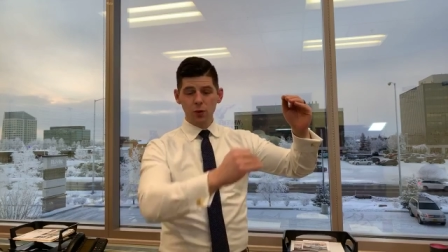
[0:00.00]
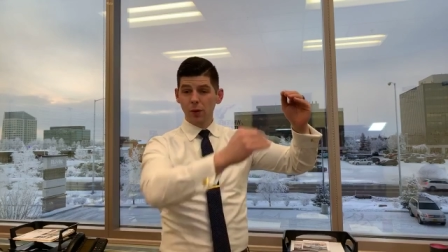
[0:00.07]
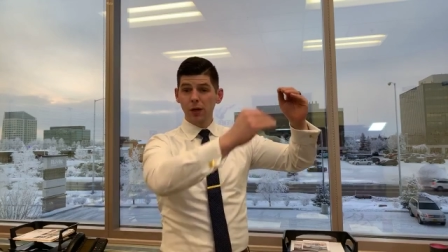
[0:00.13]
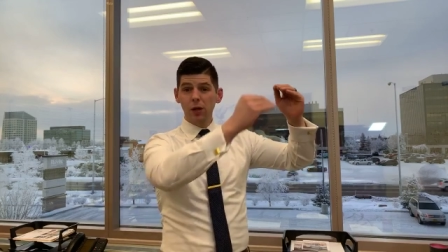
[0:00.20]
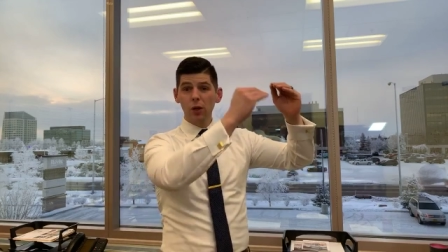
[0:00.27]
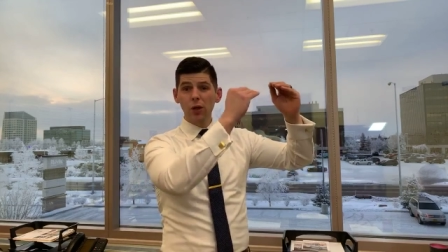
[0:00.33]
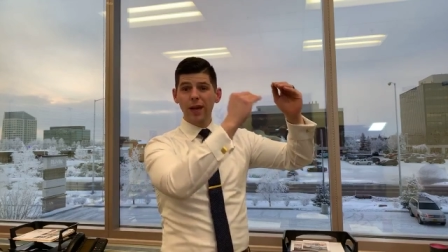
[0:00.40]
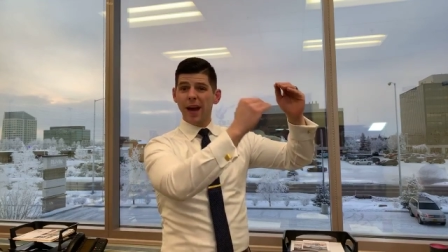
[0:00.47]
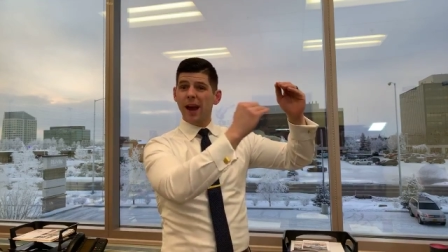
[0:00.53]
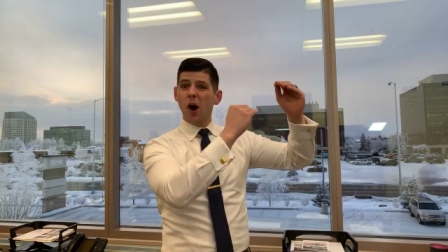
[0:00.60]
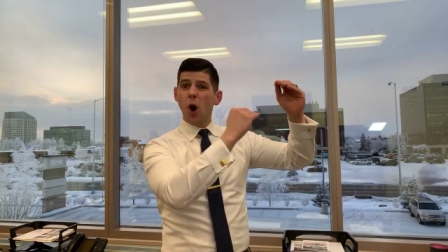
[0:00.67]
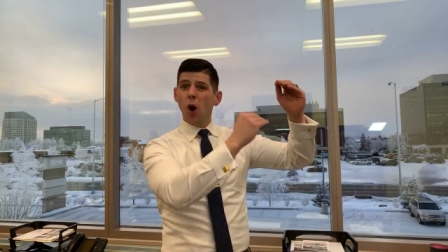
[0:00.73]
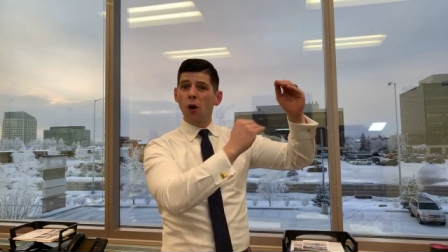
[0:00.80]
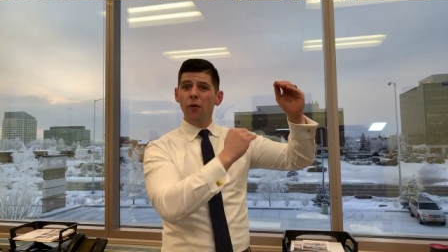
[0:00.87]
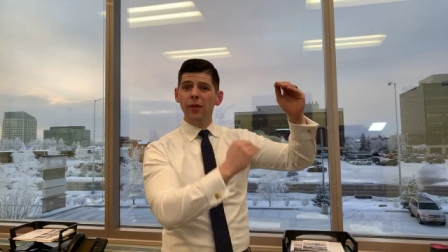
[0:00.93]
So we're gonna look
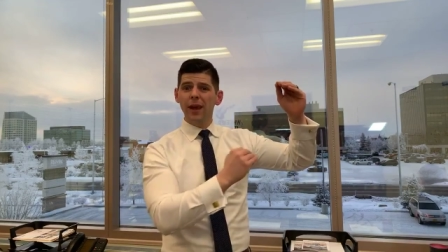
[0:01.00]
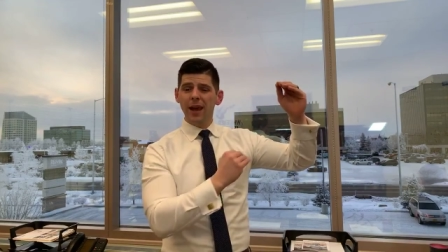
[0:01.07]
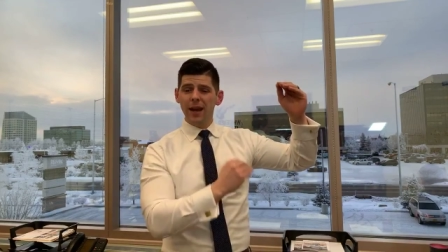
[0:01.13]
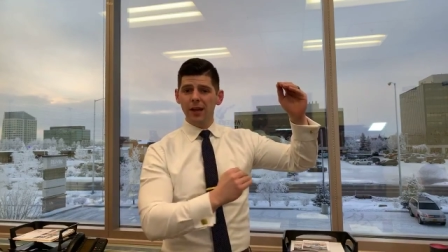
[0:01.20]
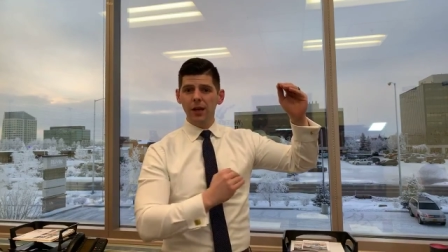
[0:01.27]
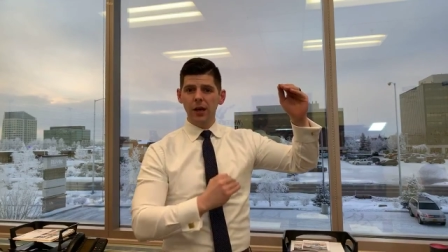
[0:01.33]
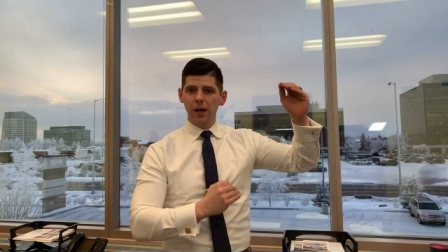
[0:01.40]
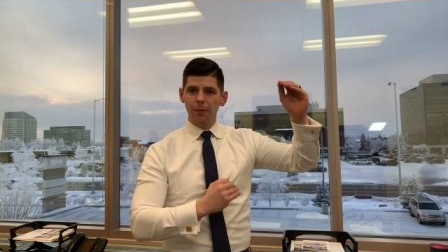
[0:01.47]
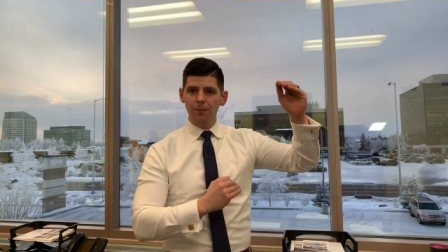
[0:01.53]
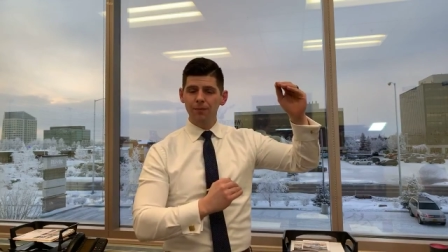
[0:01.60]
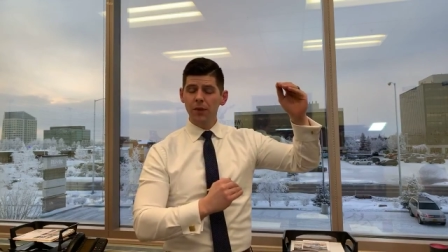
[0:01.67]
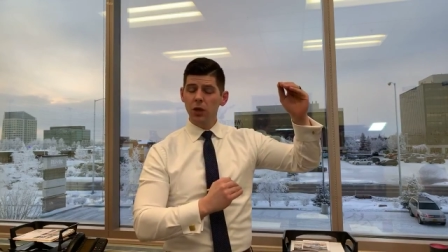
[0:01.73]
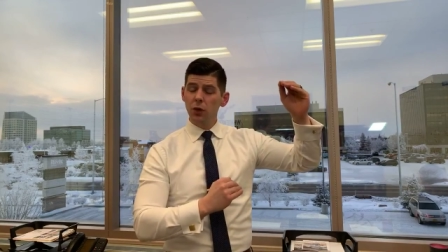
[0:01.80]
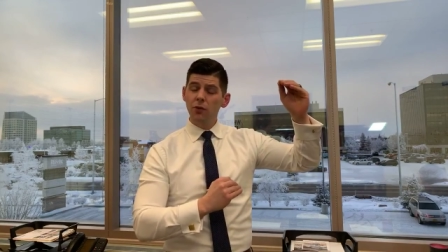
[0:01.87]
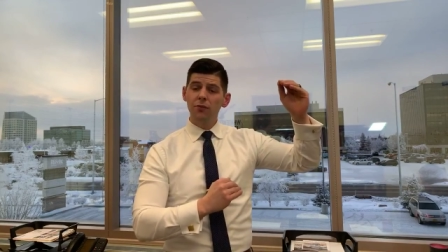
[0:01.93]
at all the income
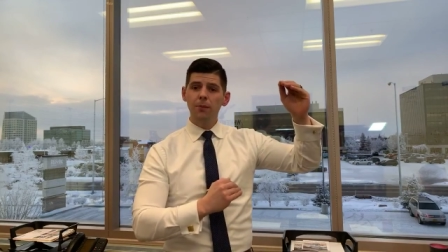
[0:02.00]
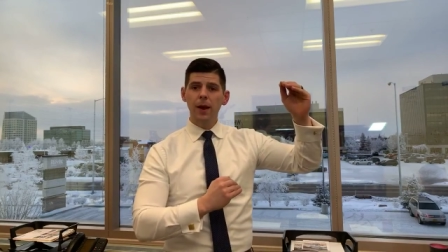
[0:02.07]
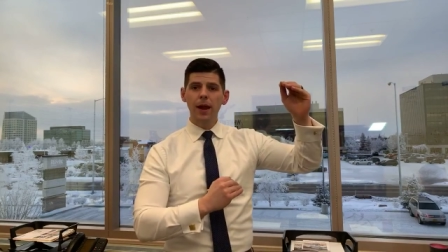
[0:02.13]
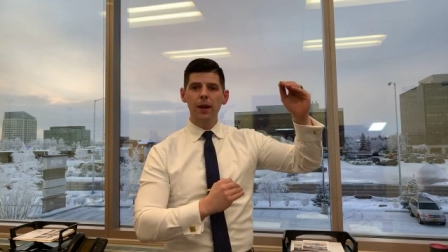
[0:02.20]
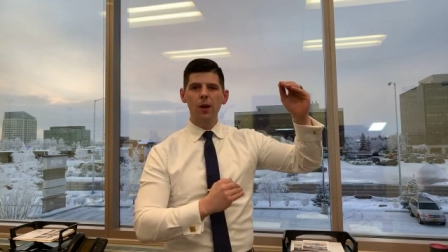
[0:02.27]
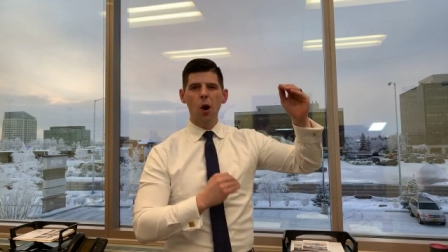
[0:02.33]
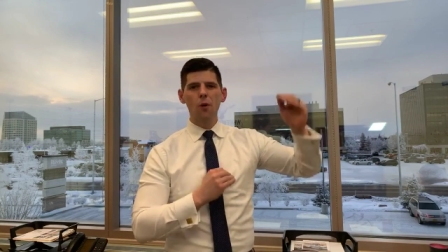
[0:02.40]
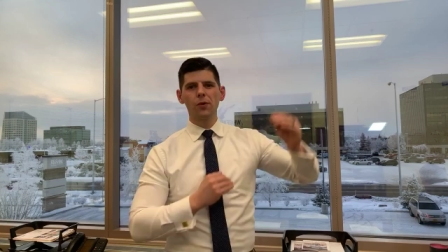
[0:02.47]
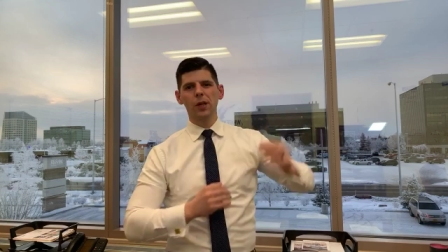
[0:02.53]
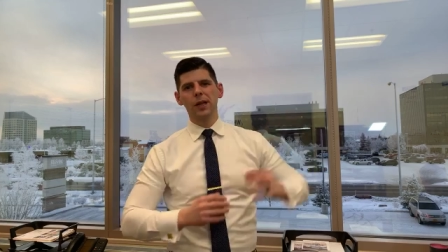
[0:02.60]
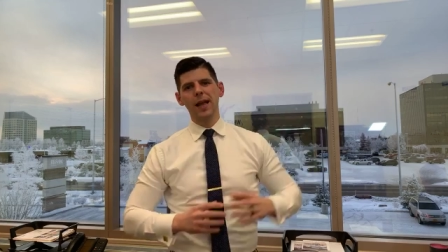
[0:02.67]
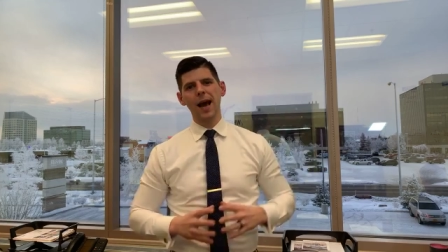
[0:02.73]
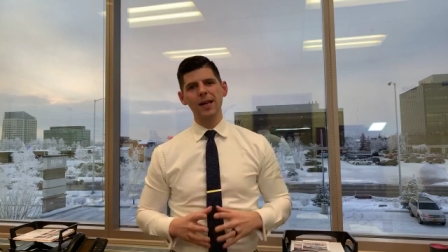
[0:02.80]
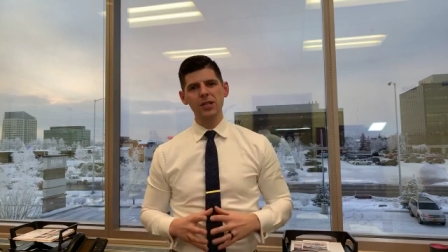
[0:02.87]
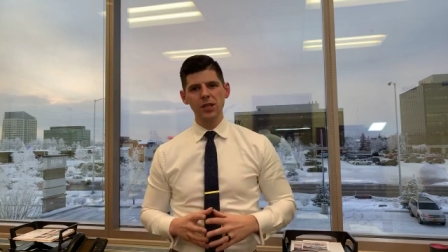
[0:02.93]
you've made over the
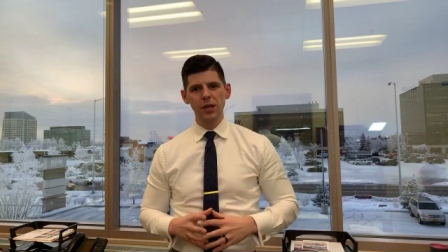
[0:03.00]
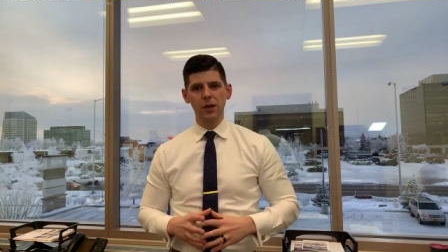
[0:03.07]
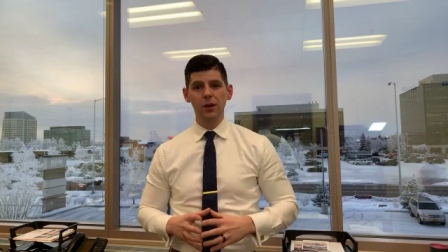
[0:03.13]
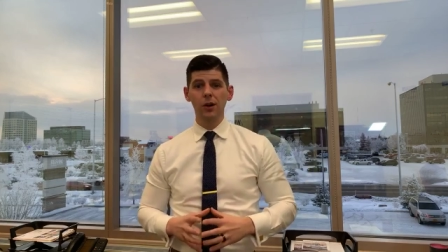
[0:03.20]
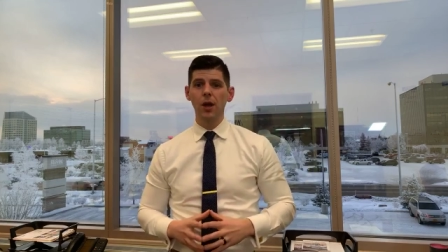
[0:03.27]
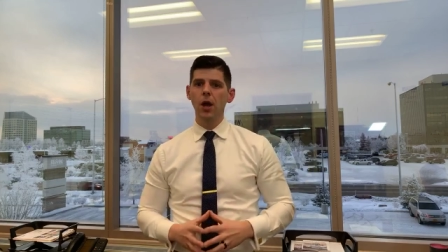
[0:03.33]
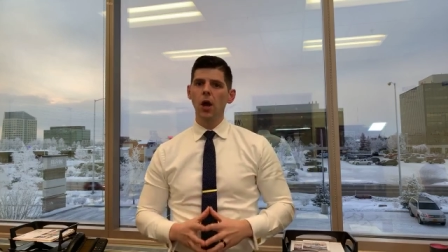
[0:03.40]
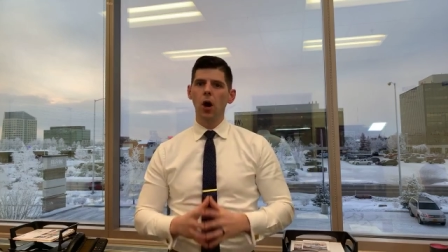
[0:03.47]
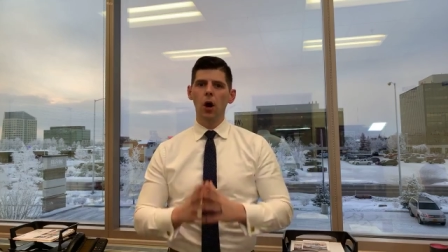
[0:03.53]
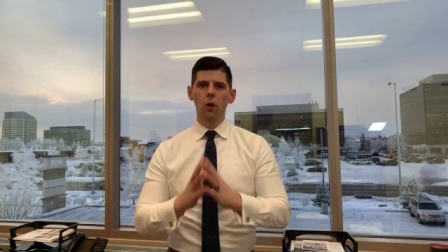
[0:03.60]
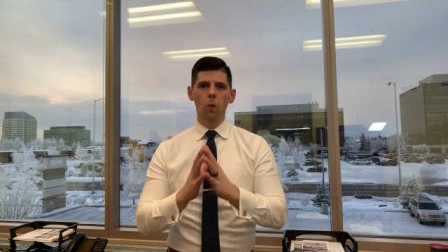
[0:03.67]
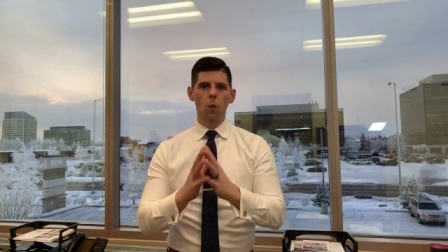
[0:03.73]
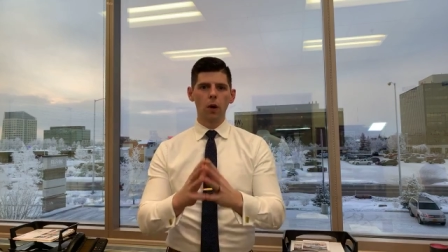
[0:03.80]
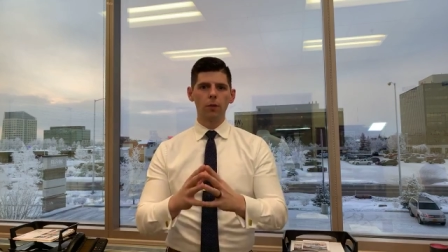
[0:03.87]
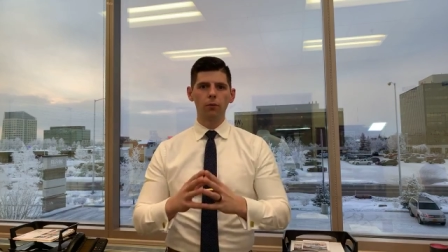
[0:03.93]
last year
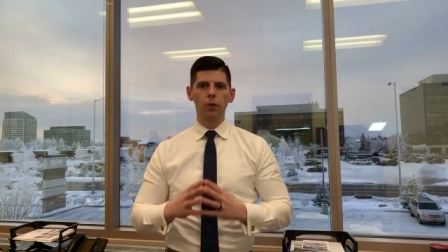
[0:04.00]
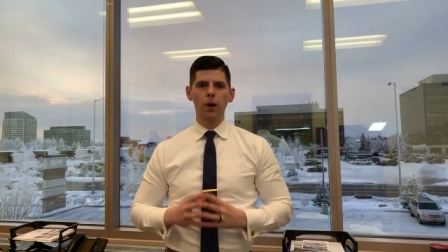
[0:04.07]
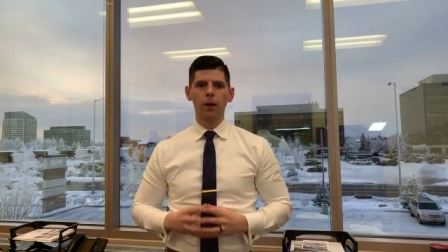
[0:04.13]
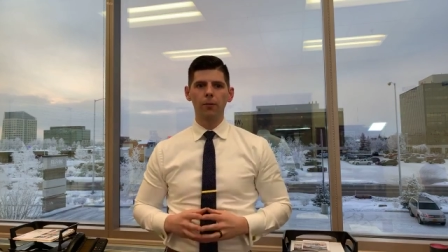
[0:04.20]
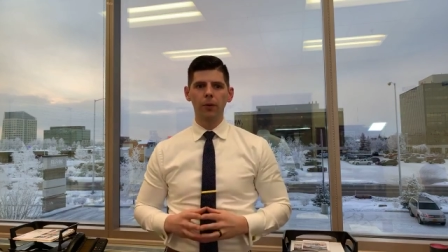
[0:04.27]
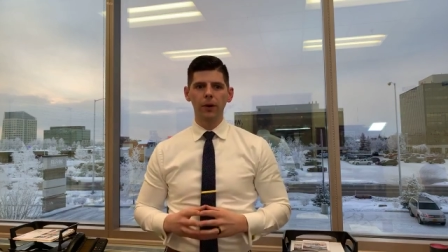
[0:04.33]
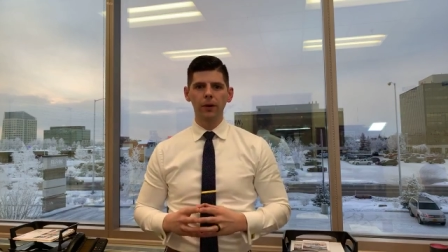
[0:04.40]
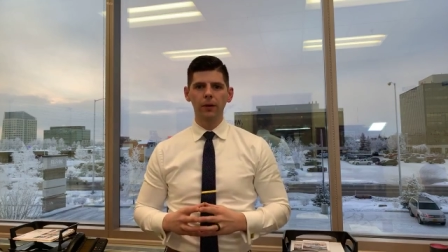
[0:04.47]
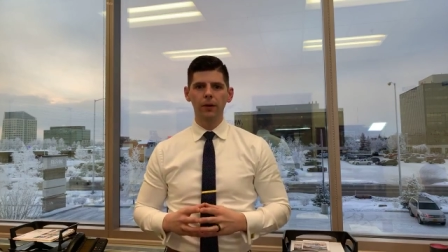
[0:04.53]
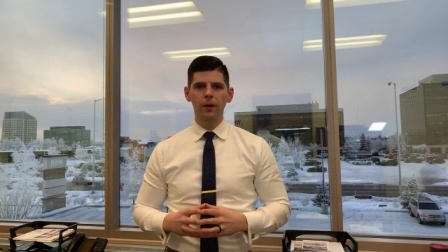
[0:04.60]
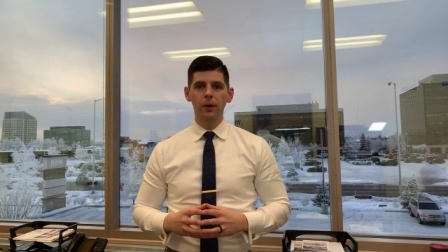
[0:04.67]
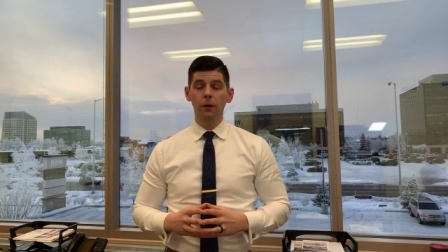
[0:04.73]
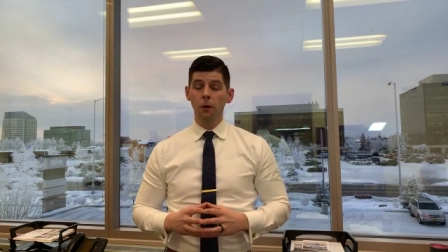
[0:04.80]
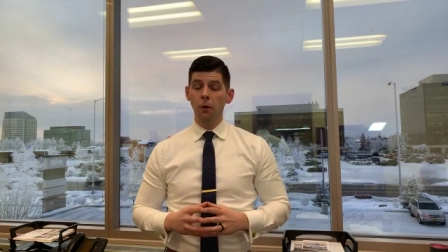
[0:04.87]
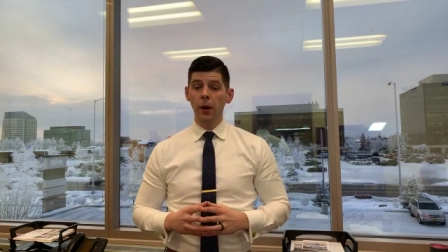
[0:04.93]
on one property,
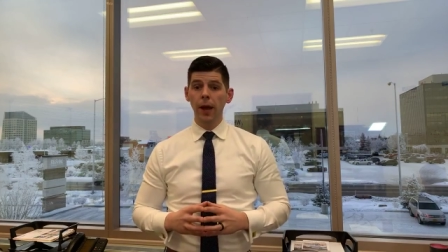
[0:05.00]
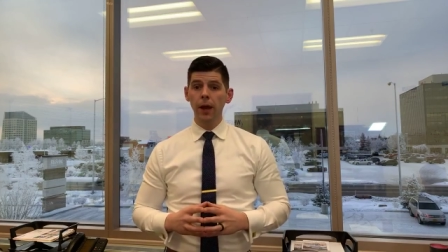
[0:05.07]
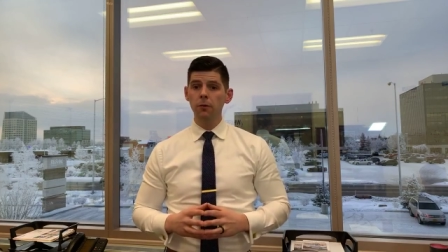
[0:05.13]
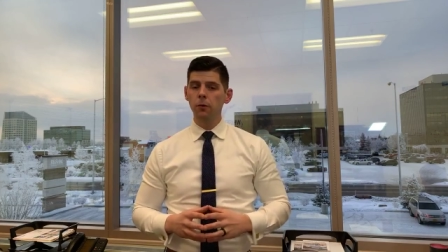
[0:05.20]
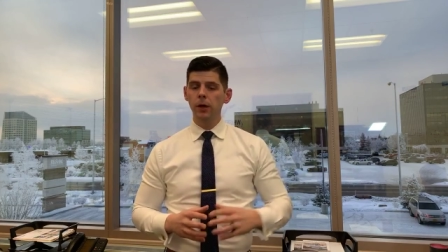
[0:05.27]
okay?